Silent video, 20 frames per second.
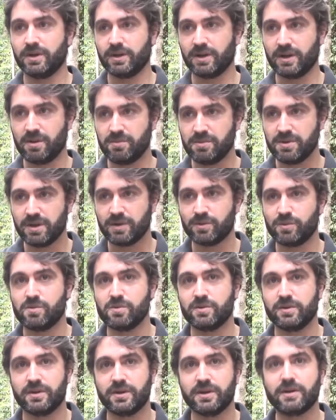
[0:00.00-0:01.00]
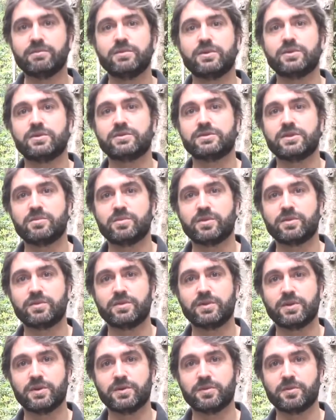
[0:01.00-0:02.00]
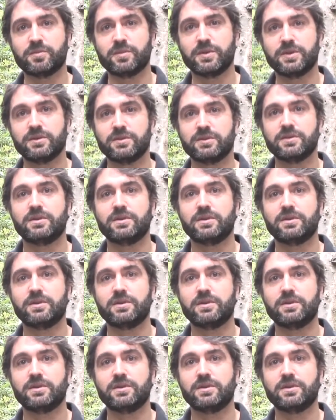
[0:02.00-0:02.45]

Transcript: are having and we will have a lot of support from the government.